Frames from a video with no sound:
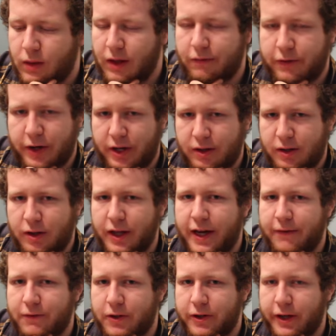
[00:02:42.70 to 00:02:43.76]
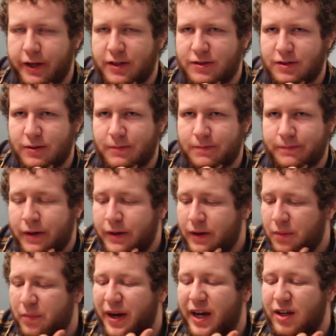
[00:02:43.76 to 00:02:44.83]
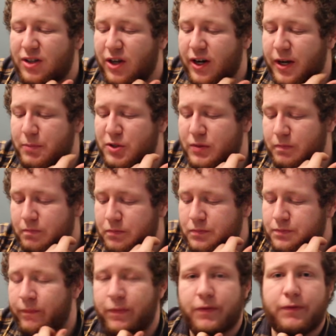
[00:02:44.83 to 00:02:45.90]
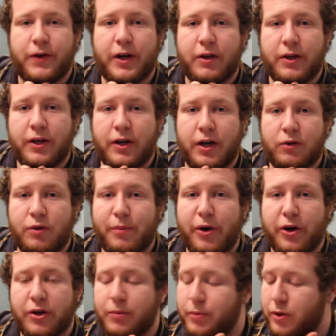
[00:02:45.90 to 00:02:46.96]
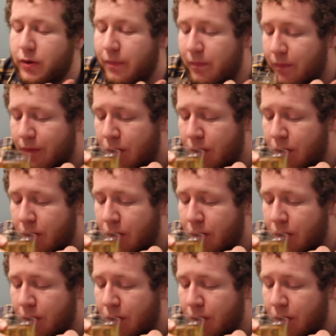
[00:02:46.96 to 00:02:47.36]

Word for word: Very little aftertaste. Mild hops. Fairly unremarkable.